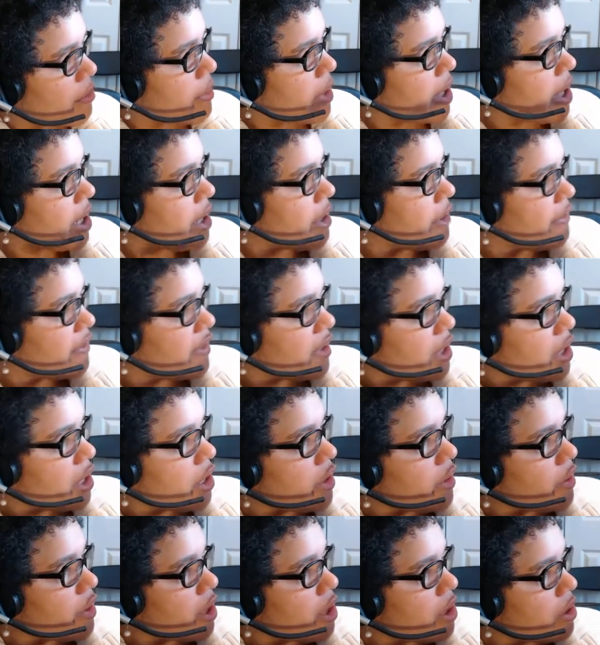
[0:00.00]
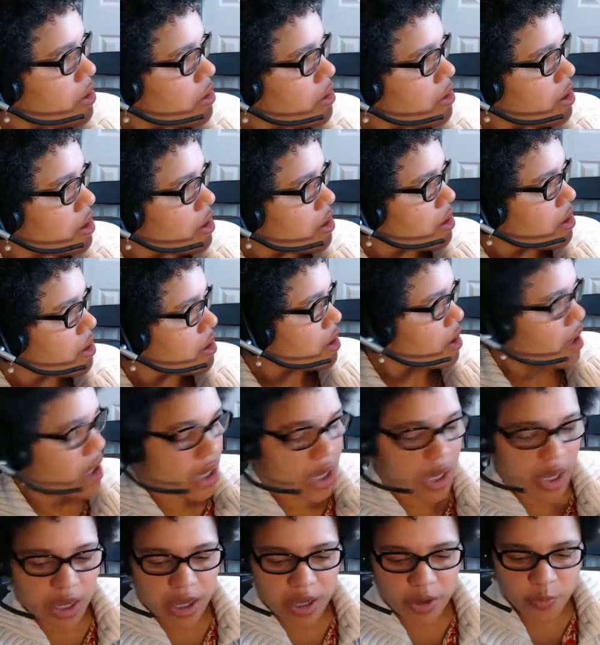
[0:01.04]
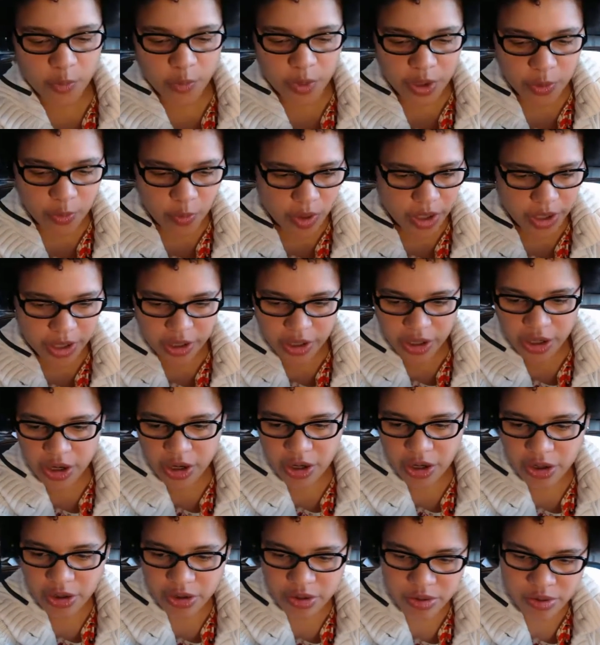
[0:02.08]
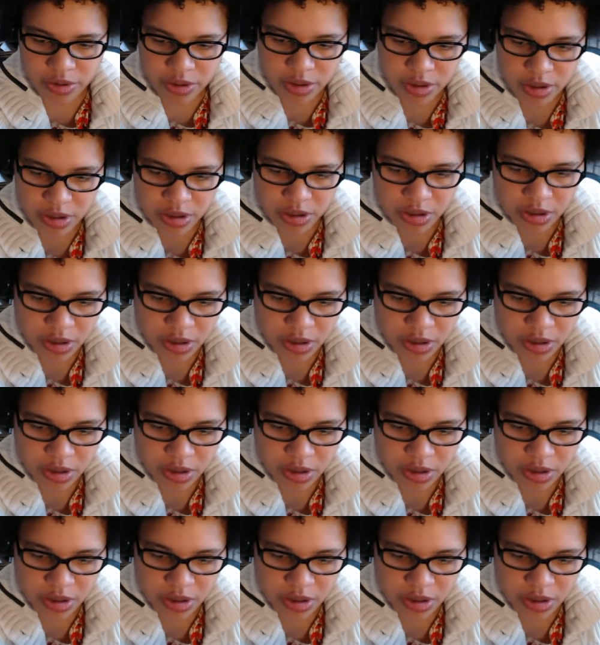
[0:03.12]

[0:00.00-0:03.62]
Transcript: mean of 0, and we want to know,